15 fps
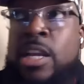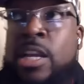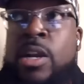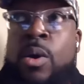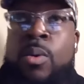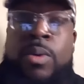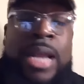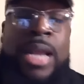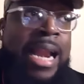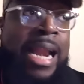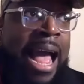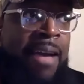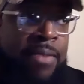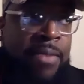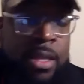you know, not
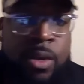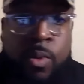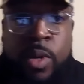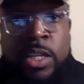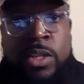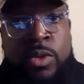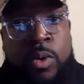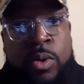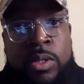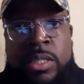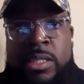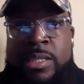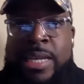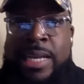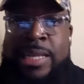having the
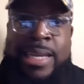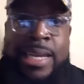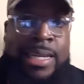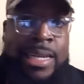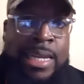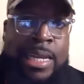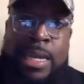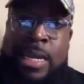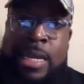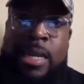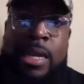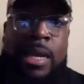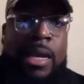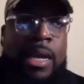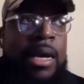resources that they
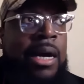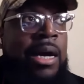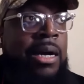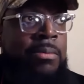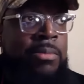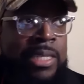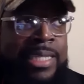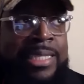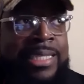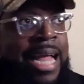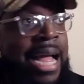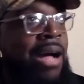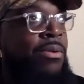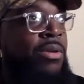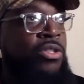need. Um, just
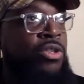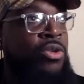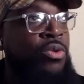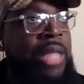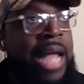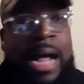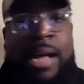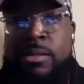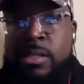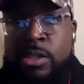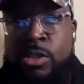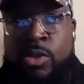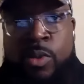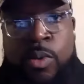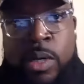now in
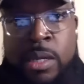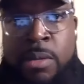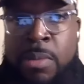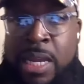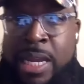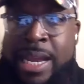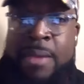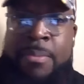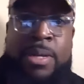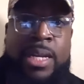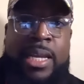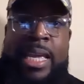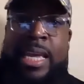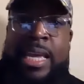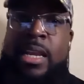2020, being able
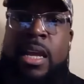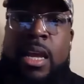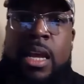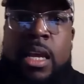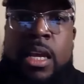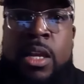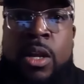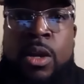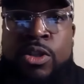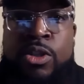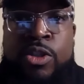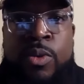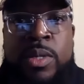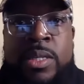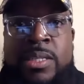to get you know
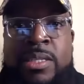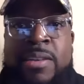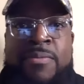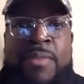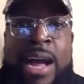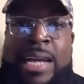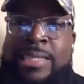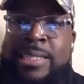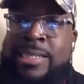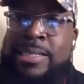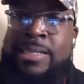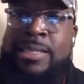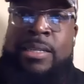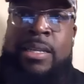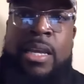students
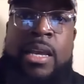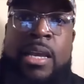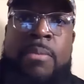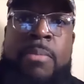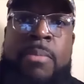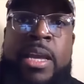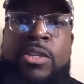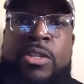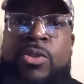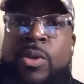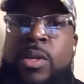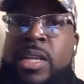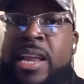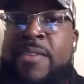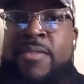devices and and making
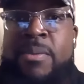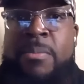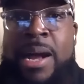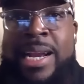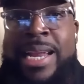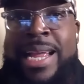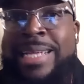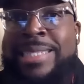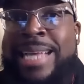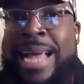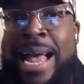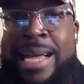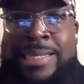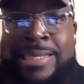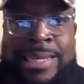sure that everybody has
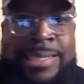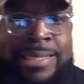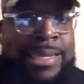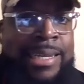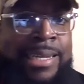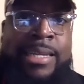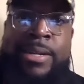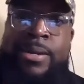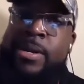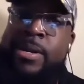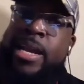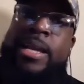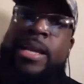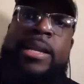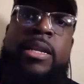access to
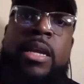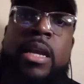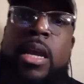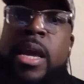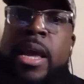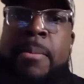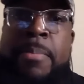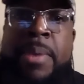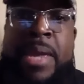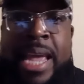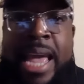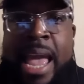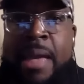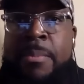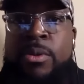internet and and
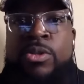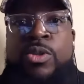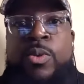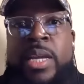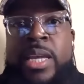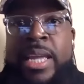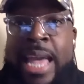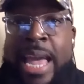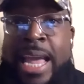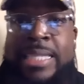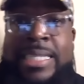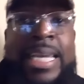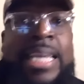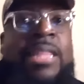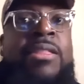being able to
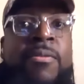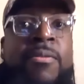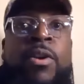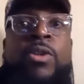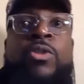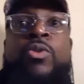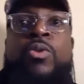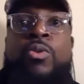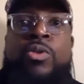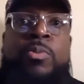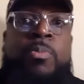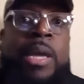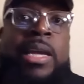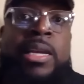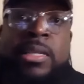engage in the virtual
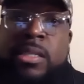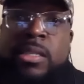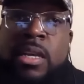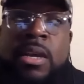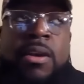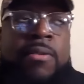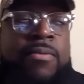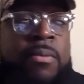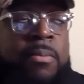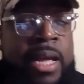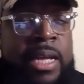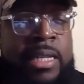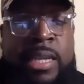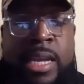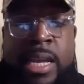space from
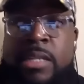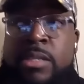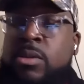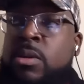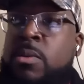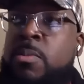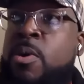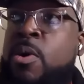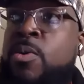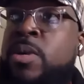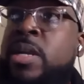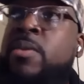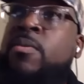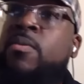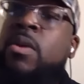an educational
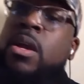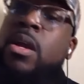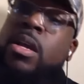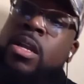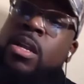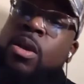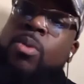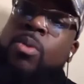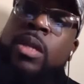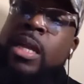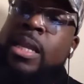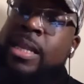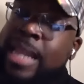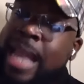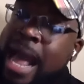component, you know,
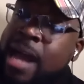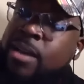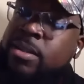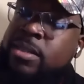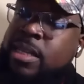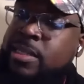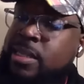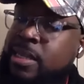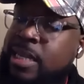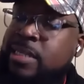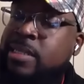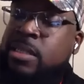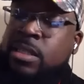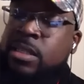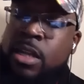allows us and
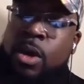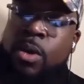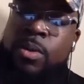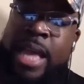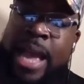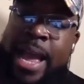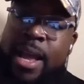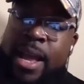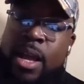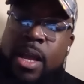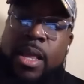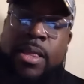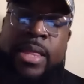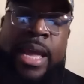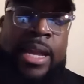lets us know that
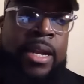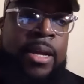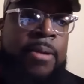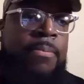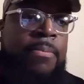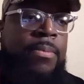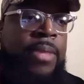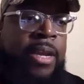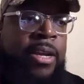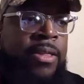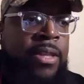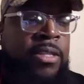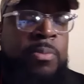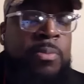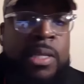that um, there,
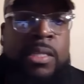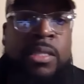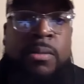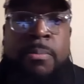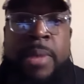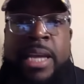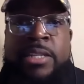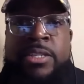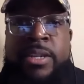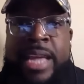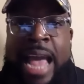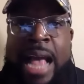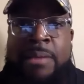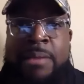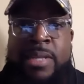has been some major
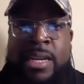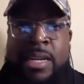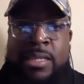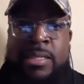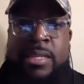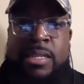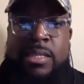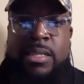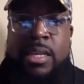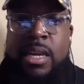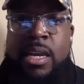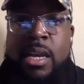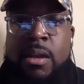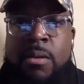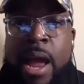gaps that exist,
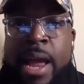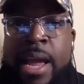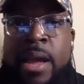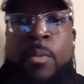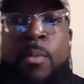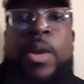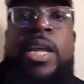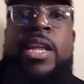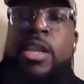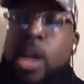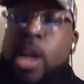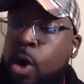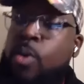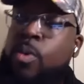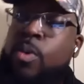right? right? And we
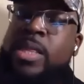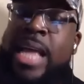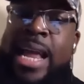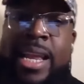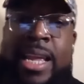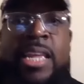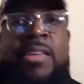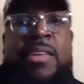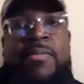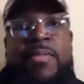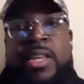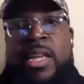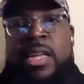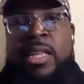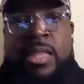know that
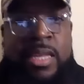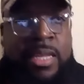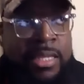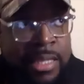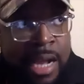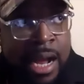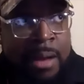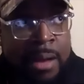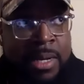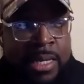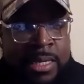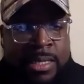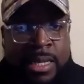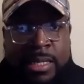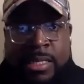even in this time and
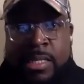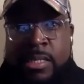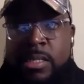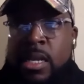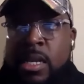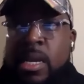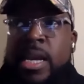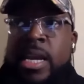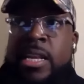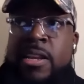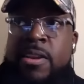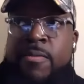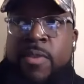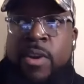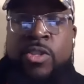this distance in
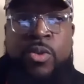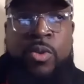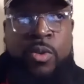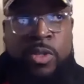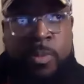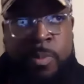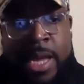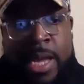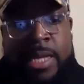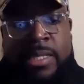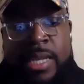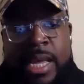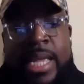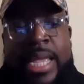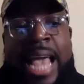the virtual
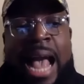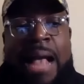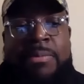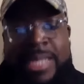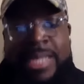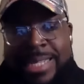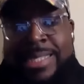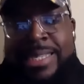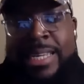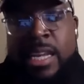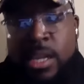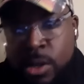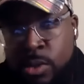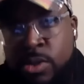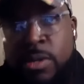space, gaps
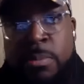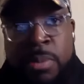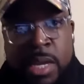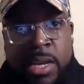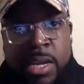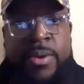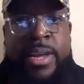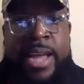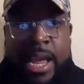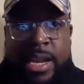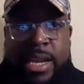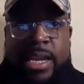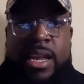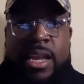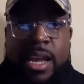continue to be
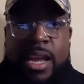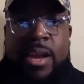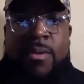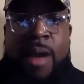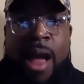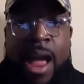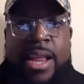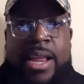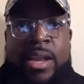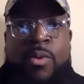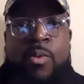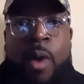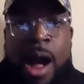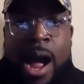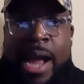created, right
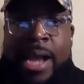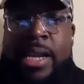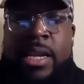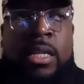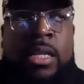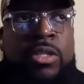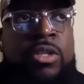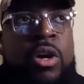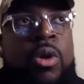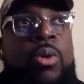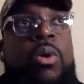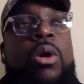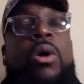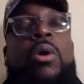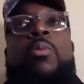and widen right. and
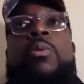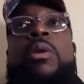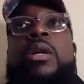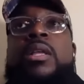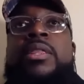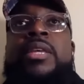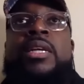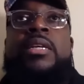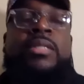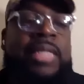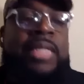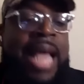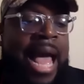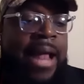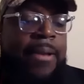so one of the
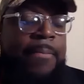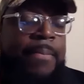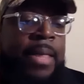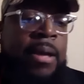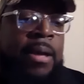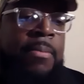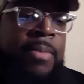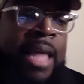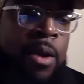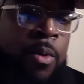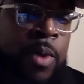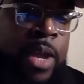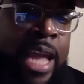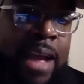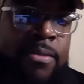things that um, that
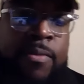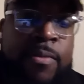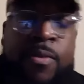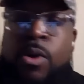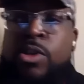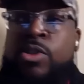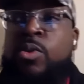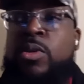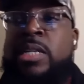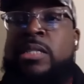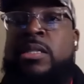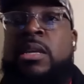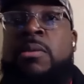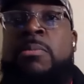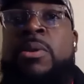we have to focus on
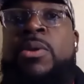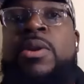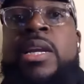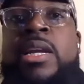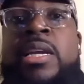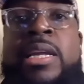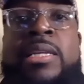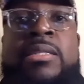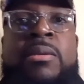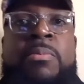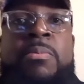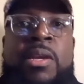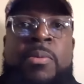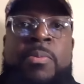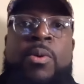as a community and as a
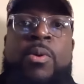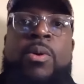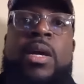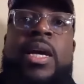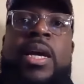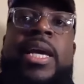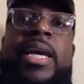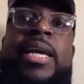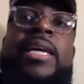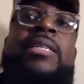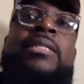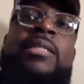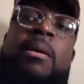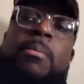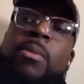people
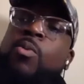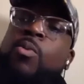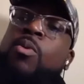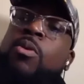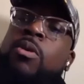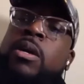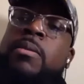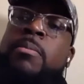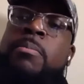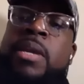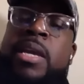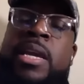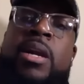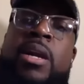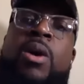is number one
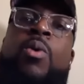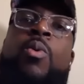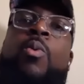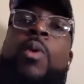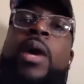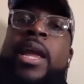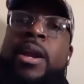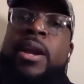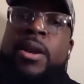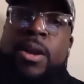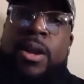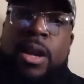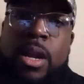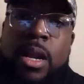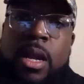being
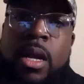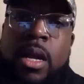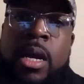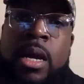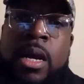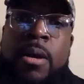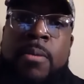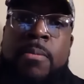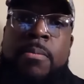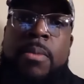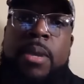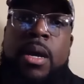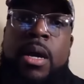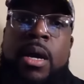aware um, mm-hmm.